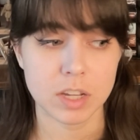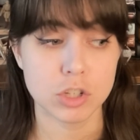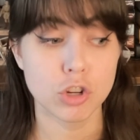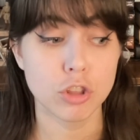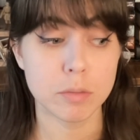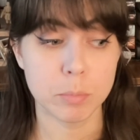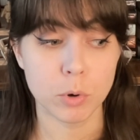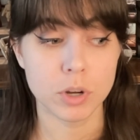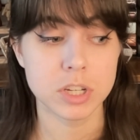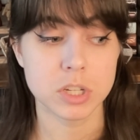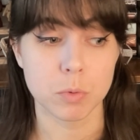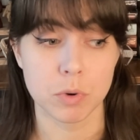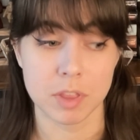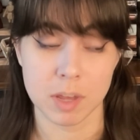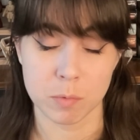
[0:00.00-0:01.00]
to the point
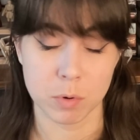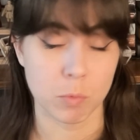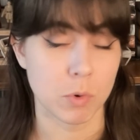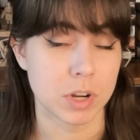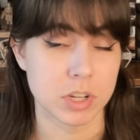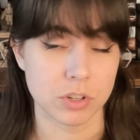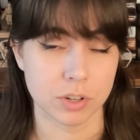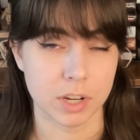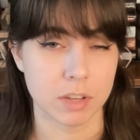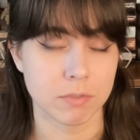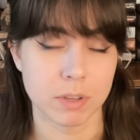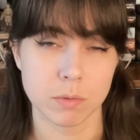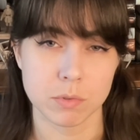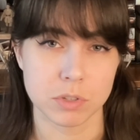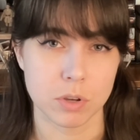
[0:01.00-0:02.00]
to where they were wondering if
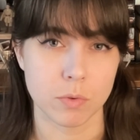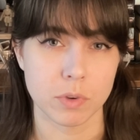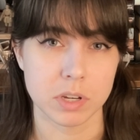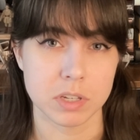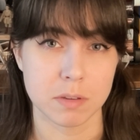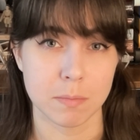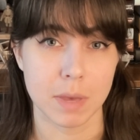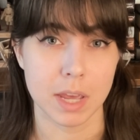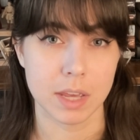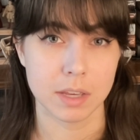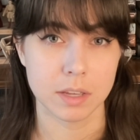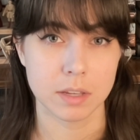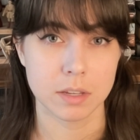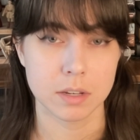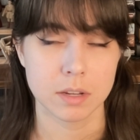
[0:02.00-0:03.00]
he was going to make
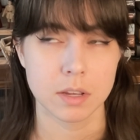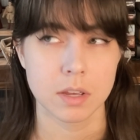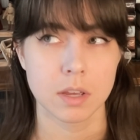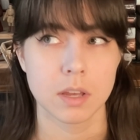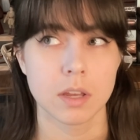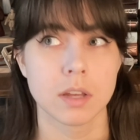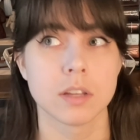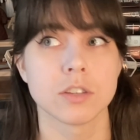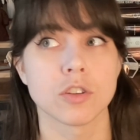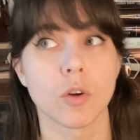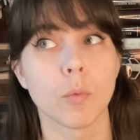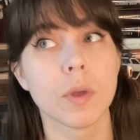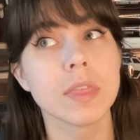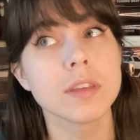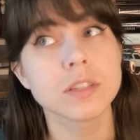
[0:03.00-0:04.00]
it. So
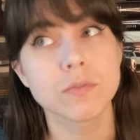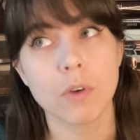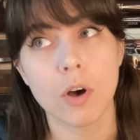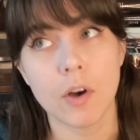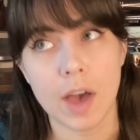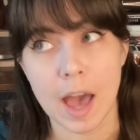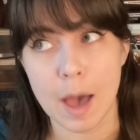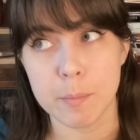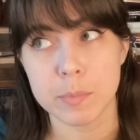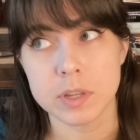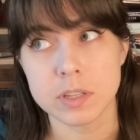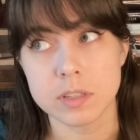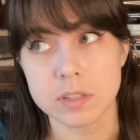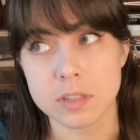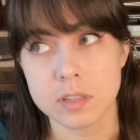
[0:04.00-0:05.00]
when this fall
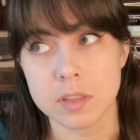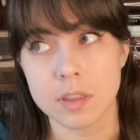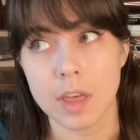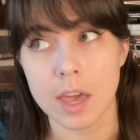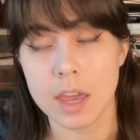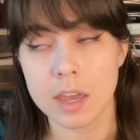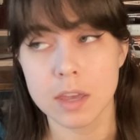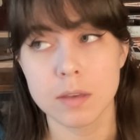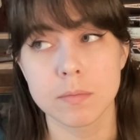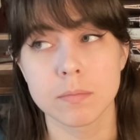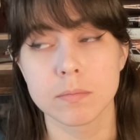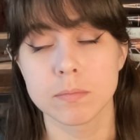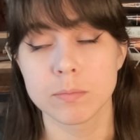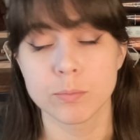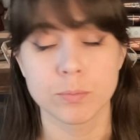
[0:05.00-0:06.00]
happens, they
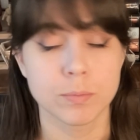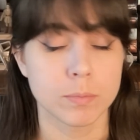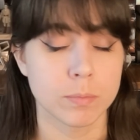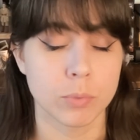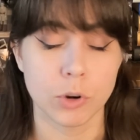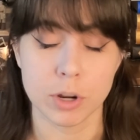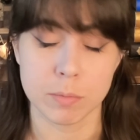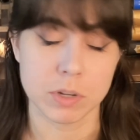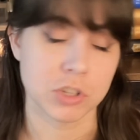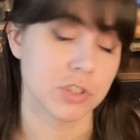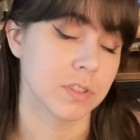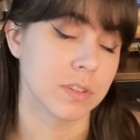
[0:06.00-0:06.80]
pretty much